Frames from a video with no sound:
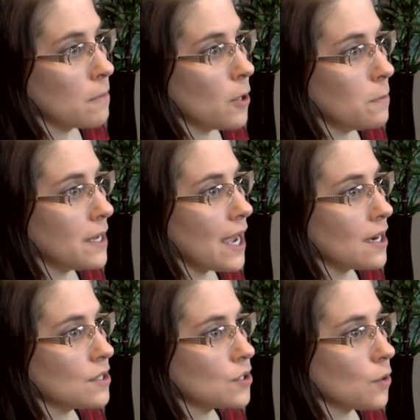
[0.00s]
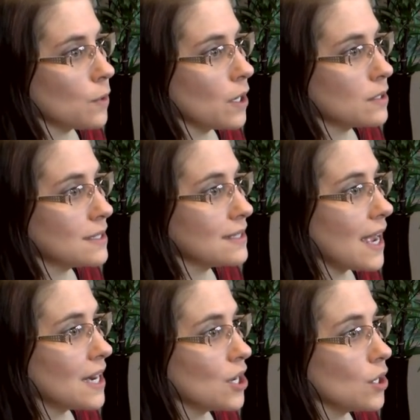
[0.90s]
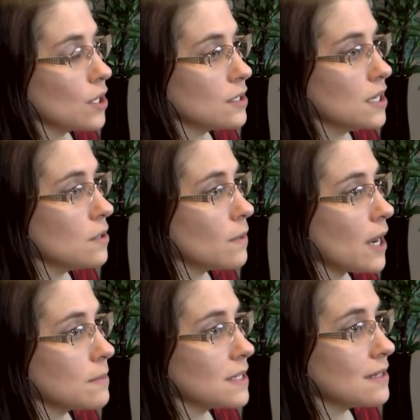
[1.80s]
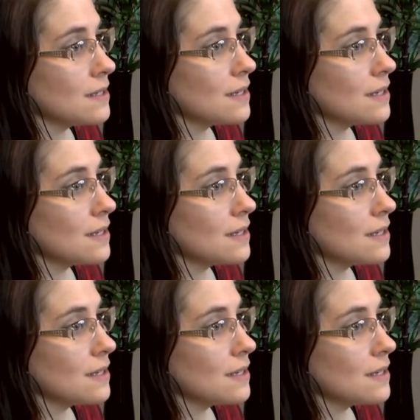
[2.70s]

Bill began his career designing D RAMs and